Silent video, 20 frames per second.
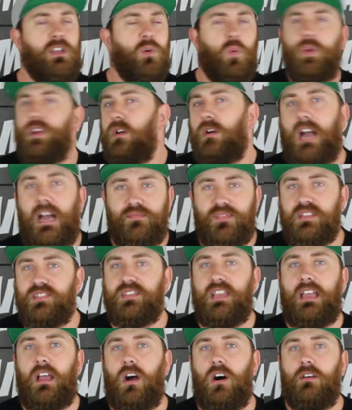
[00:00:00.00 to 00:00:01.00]
We don't have
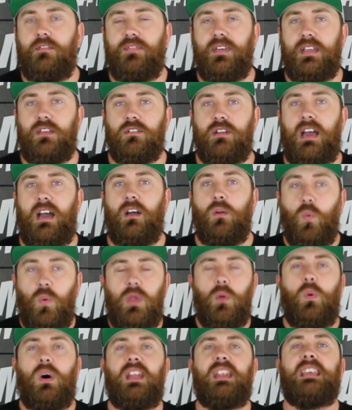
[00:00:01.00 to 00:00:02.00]
this thing all figured out.
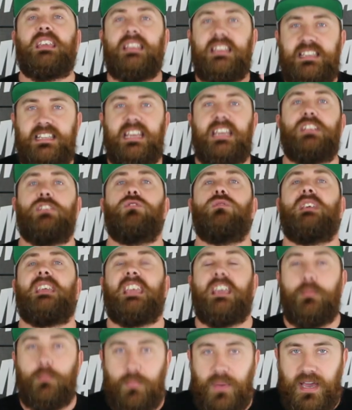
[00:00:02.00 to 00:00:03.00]
We want to continue to
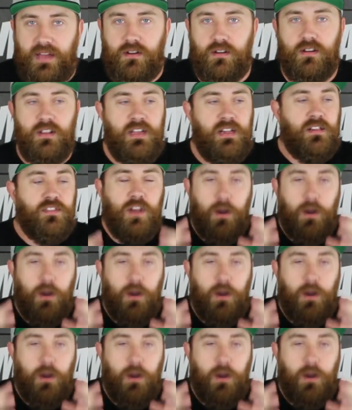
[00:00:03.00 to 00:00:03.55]
get better.